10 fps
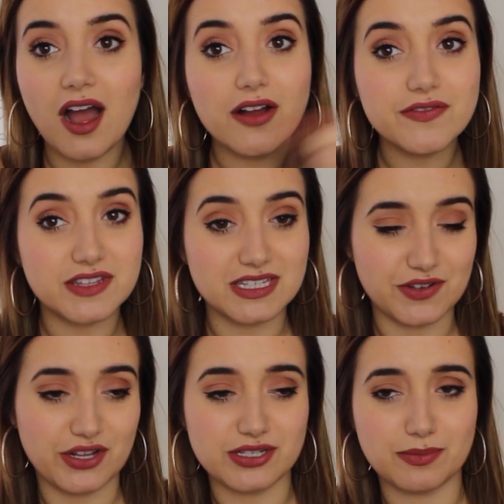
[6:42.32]
after this
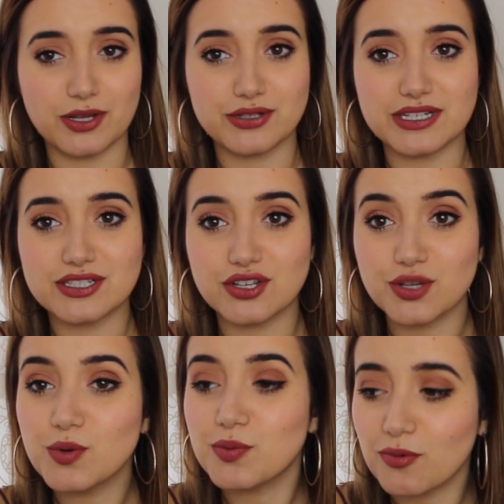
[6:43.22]
video is uploaded so
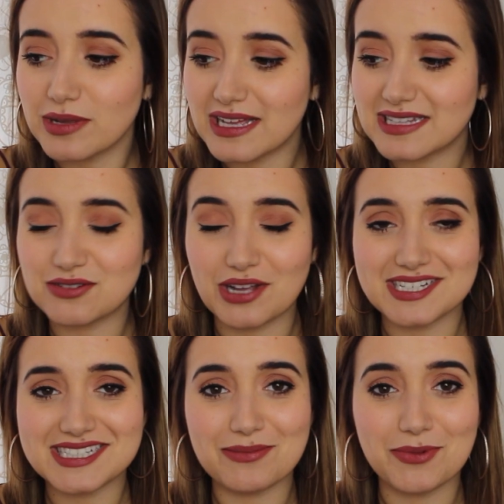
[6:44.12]
you will probably still get
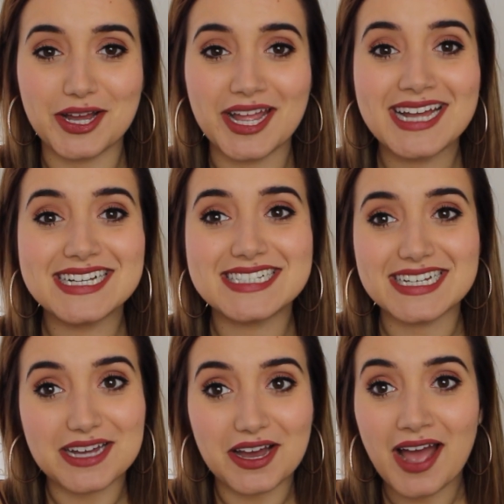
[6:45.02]
to see my
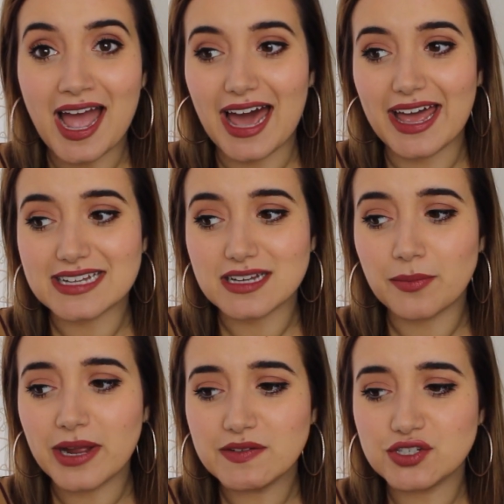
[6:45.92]
dinner and I
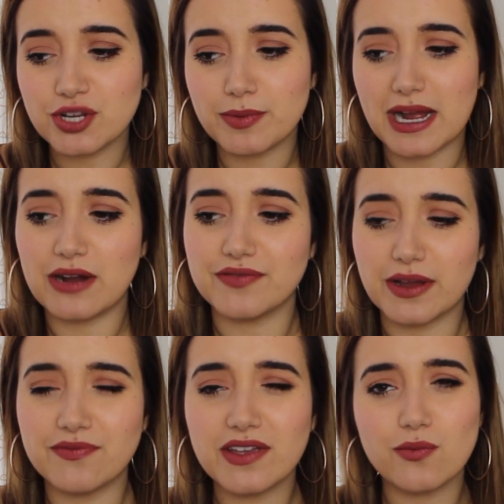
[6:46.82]
might even show you my
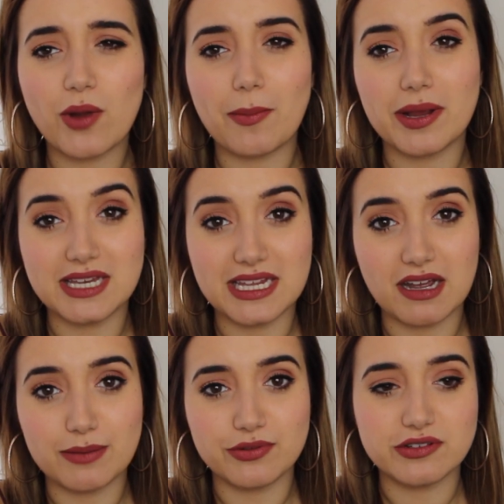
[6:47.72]
outfit. I think I'm wearing my
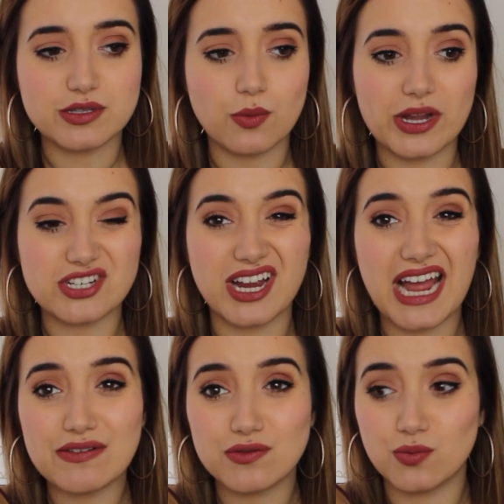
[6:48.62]
knee-high boots which I
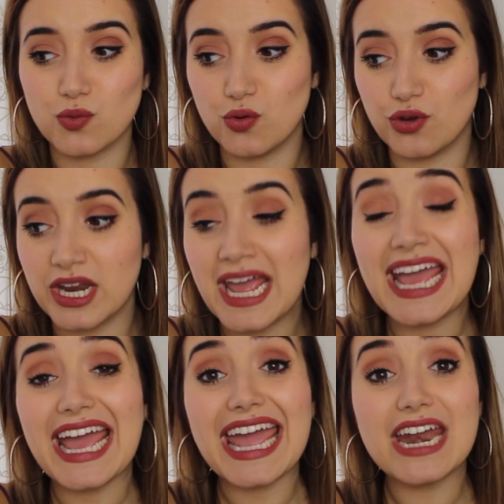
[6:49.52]
haven't worn
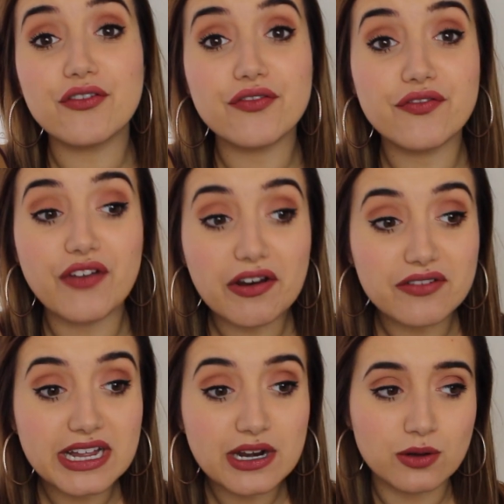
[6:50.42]
in a
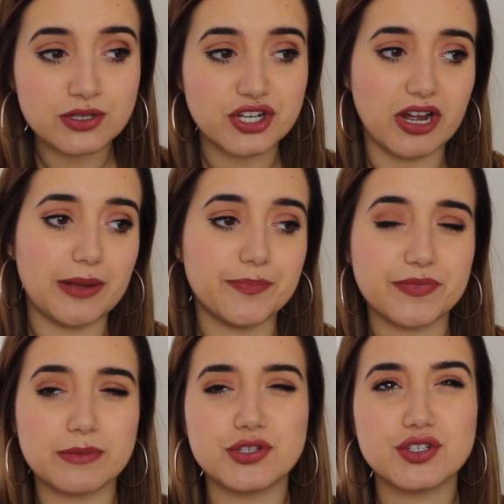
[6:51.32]
very long
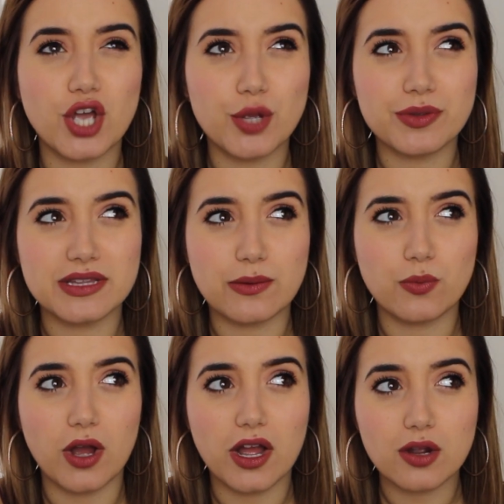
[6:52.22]
time. I'm just hoping they
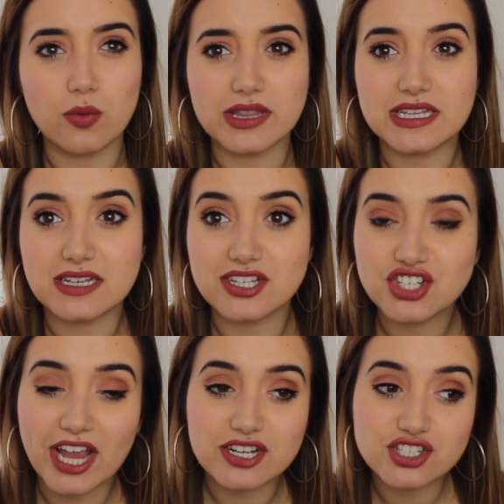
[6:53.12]
work with this like
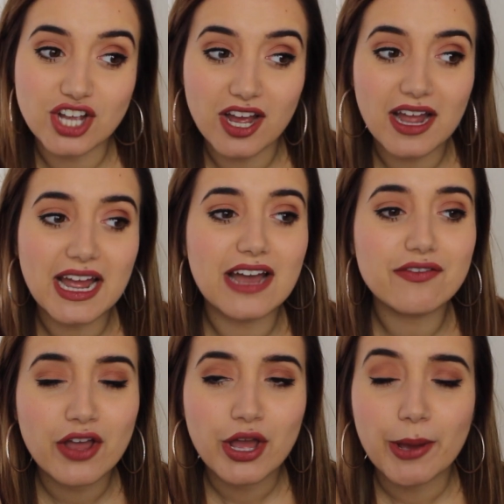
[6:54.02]
check shirt I have